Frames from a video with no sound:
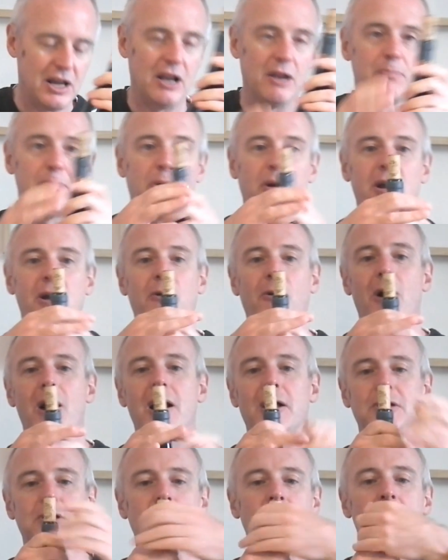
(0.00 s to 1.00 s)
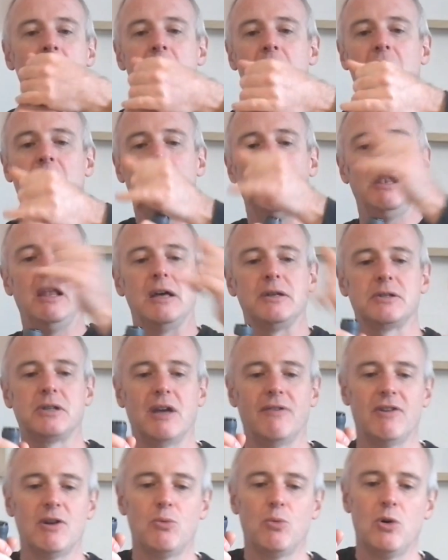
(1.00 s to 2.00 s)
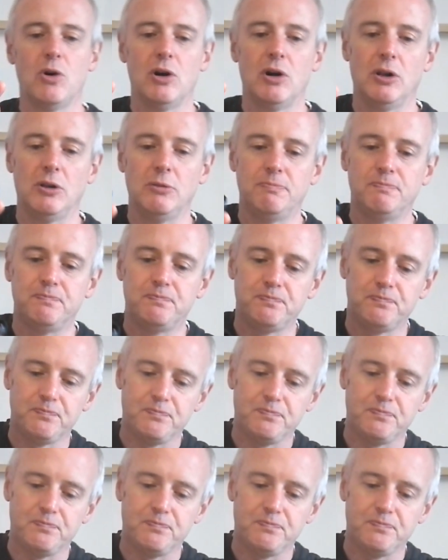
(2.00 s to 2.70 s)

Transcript: del Priorat. Let's give it a whirl.